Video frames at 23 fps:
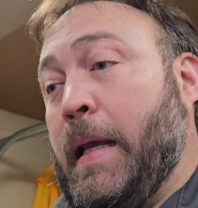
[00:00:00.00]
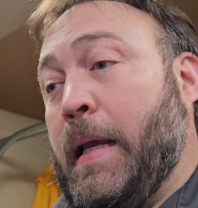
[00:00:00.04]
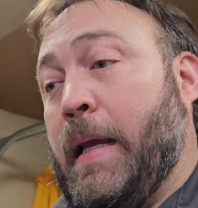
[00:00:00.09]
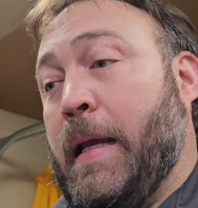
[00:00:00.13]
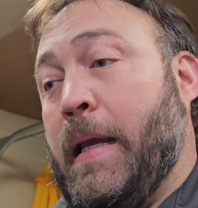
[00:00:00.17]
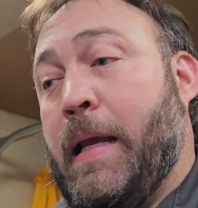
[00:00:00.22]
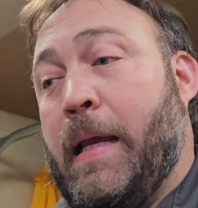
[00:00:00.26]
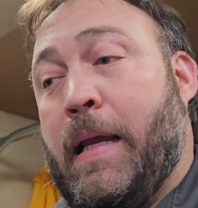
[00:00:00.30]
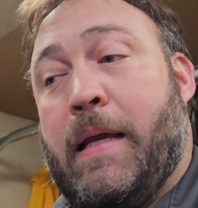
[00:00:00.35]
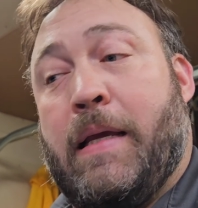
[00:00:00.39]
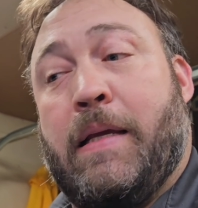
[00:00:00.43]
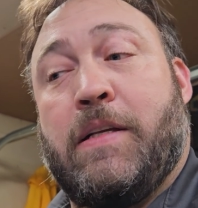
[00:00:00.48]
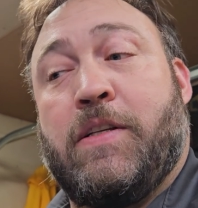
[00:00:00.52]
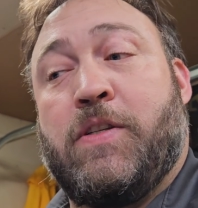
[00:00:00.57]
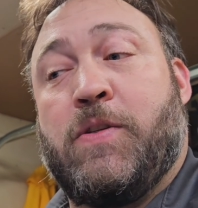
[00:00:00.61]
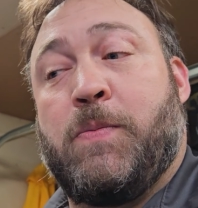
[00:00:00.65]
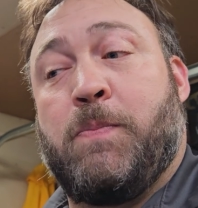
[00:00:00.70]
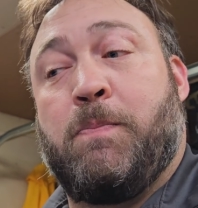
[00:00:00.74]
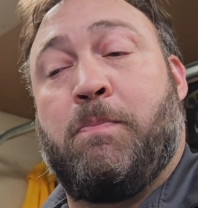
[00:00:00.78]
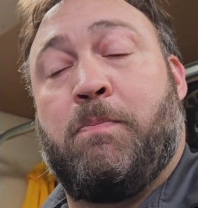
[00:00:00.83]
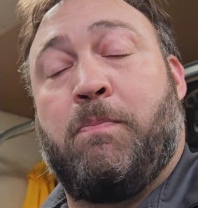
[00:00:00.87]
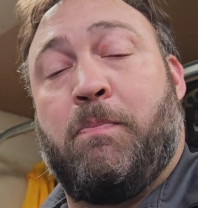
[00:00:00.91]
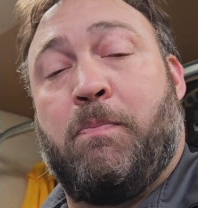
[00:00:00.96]
It's
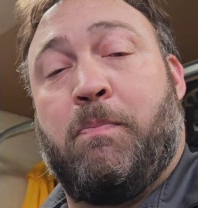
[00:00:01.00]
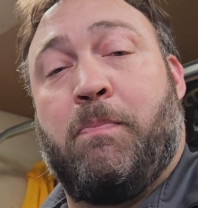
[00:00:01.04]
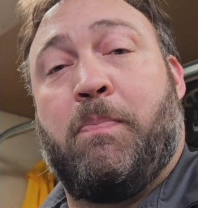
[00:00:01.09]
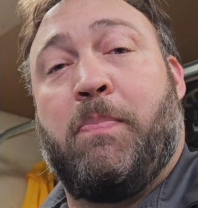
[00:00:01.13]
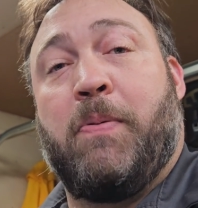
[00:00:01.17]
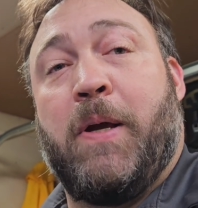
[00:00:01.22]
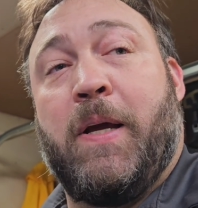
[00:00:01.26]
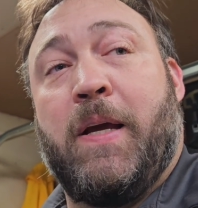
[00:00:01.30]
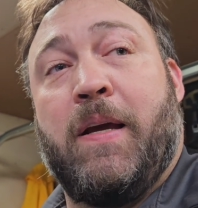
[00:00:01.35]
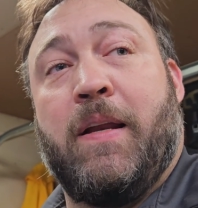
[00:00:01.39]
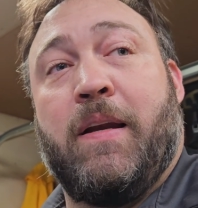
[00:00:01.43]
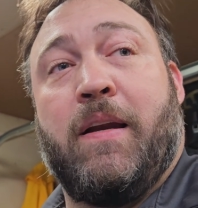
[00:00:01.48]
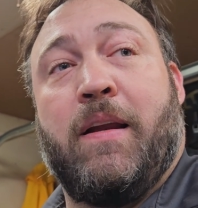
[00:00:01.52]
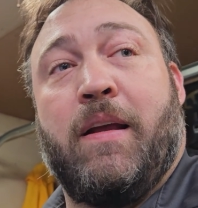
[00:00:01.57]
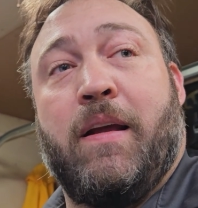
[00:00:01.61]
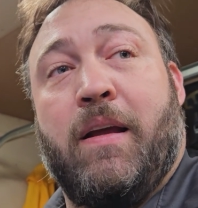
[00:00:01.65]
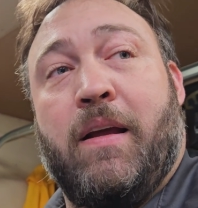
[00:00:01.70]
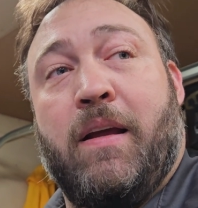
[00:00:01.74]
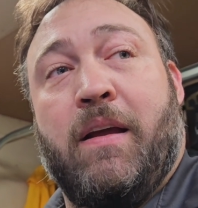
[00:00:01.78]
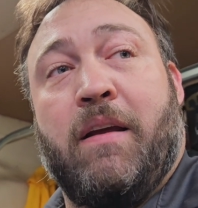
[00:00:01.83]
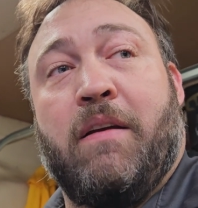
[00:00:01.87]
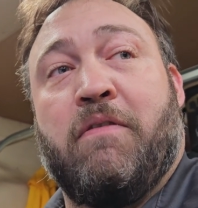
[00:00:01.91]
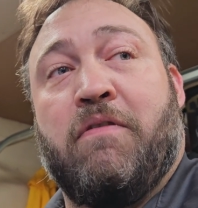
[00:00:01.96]
been
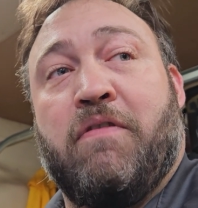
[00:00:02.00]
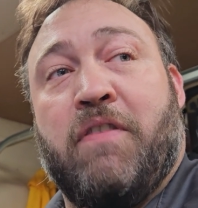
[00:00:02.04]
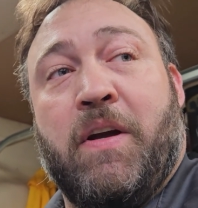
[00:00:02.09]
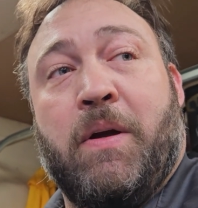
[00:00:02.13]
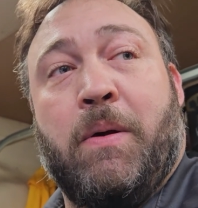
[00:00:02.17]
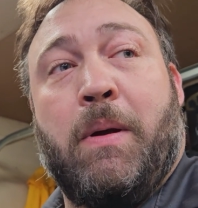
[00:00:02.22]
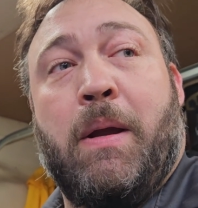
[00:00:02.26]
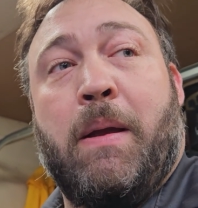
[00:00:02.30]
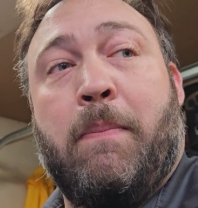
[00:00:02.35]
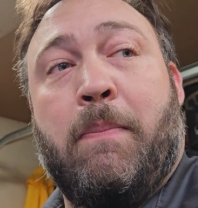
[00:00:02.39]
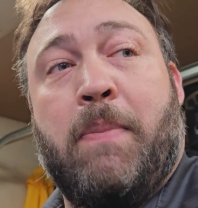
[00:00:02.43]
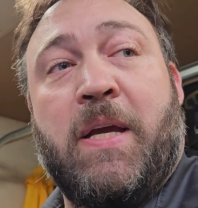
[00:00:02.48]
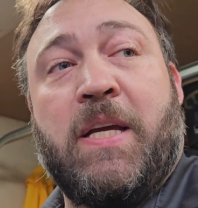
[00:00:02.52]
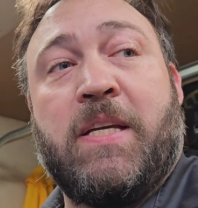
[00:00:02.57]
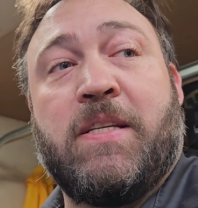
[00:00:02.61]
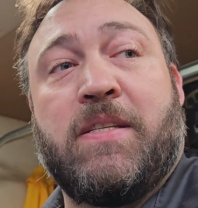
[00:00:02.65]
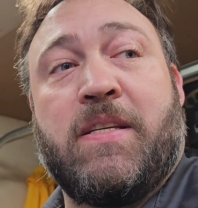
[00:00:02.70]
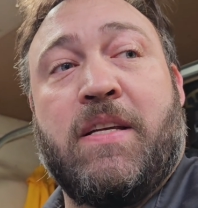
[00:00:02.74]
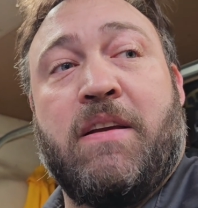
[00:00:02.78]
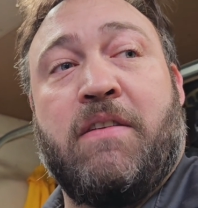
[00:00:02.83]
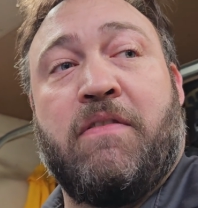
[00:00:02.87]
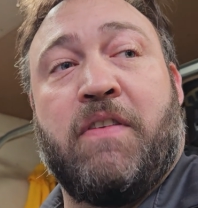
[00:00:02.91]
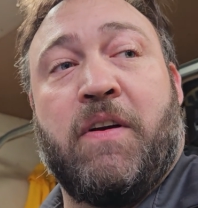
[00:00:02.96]
a very
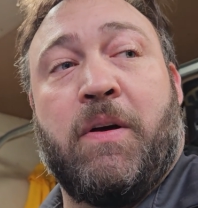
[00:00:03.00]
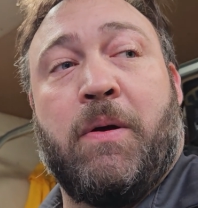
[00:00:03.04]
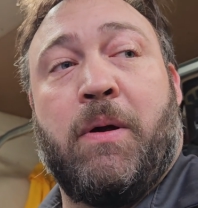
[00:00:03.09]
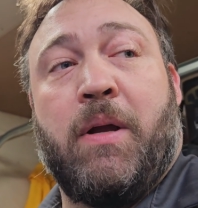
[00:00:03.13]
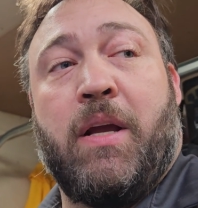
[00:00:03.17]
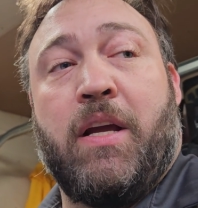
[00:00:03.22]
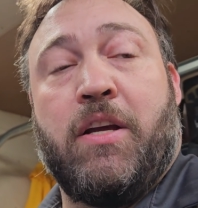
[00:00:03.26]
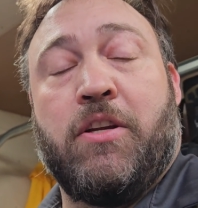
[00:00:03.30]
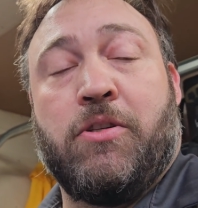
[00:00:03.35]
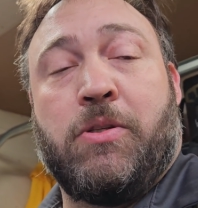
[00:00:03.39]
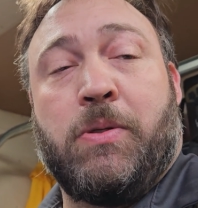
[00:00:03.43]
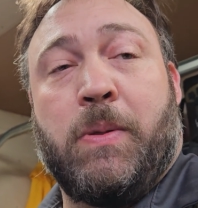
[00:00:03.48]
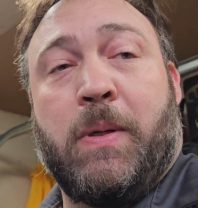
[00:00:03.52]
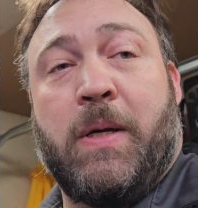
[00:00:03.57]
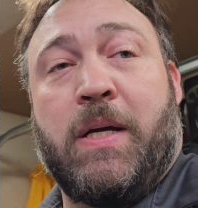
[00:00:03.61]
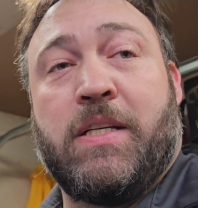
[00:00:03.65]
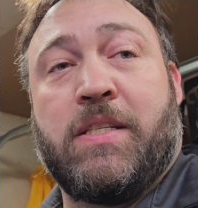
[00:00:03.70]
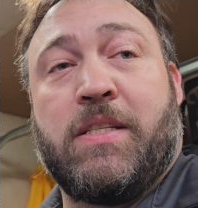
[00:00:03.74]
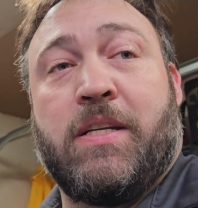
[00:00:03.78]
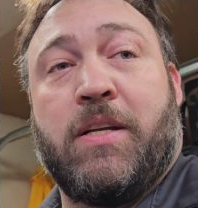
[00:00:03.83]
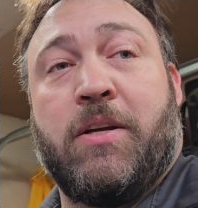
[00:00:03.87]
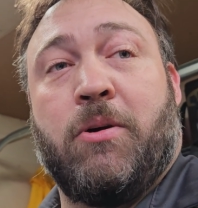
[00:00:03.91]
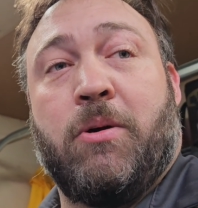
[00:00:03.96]
busy, very
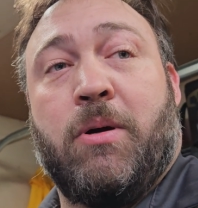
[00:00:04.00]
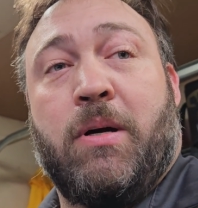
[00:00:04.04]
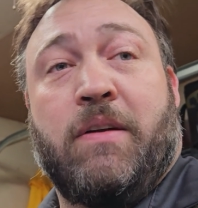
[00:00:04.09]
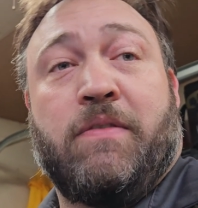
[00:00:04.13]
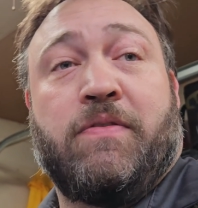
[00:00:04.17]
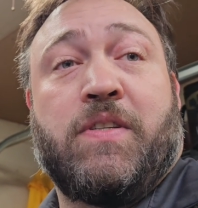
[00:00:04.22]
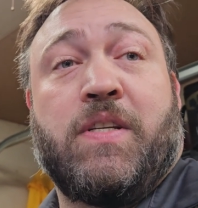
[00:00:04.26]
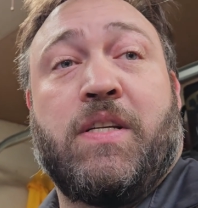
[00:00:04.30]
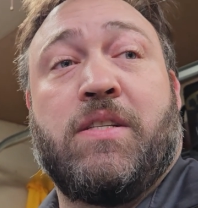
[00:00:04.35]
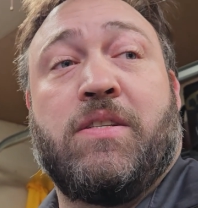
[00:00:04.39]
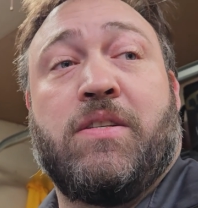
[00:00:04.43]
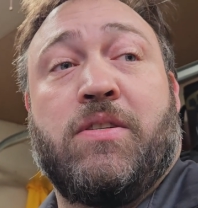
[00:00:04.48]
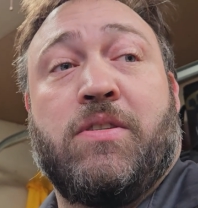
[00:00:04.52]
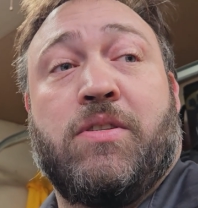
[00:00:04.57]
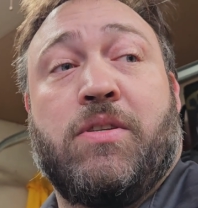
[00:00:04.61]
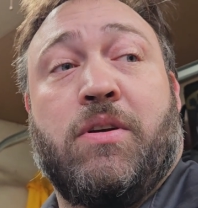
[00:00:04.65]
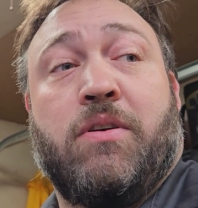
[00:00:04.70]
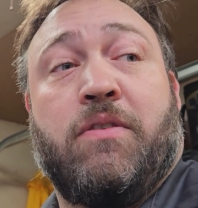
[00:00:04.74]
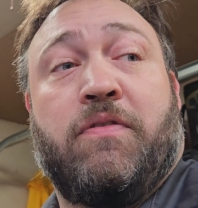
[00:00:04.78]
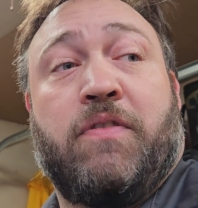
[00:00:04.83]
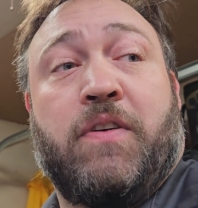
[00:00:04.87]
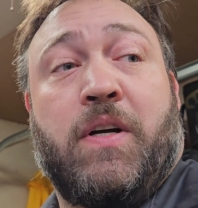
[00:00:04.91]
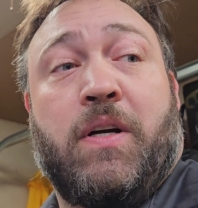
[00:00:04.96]
interesting off-season
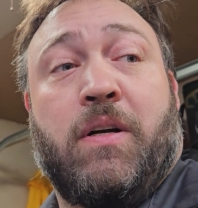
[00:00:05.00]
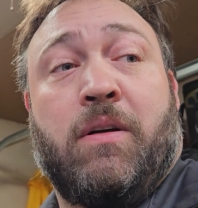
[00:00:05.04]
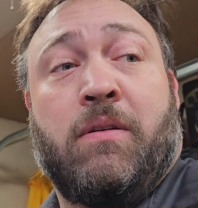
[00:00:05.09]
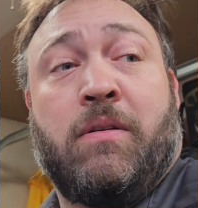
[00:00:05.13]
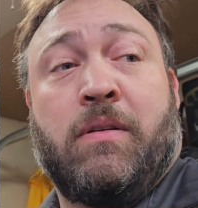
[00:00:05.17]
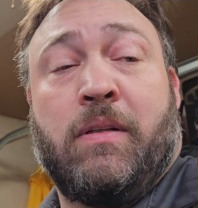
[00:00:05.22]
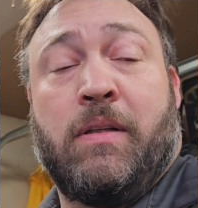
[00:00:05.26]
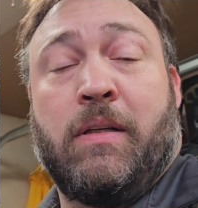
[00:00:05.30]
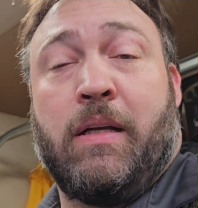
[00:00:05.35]
so far.